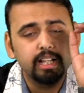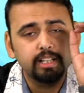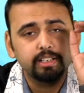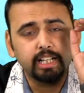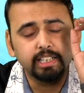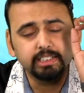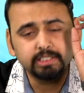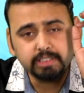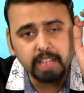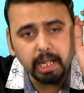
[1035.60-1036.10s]

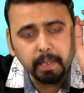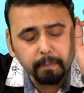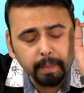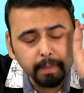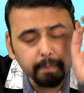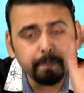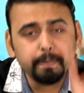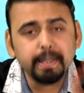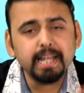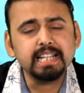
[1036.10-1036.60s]
Then
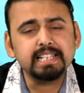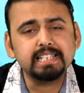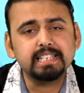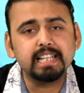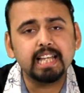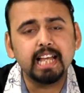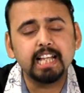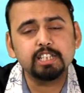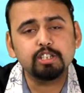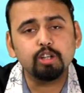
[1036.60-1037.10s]
statement B
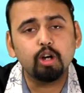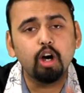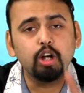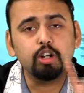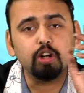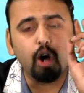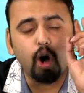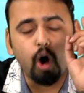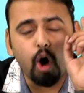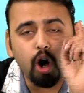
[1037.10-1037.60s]
says,
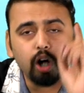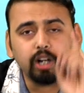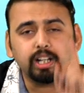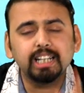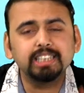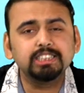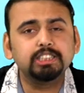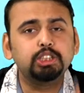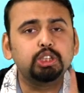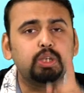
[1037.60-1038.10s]
on August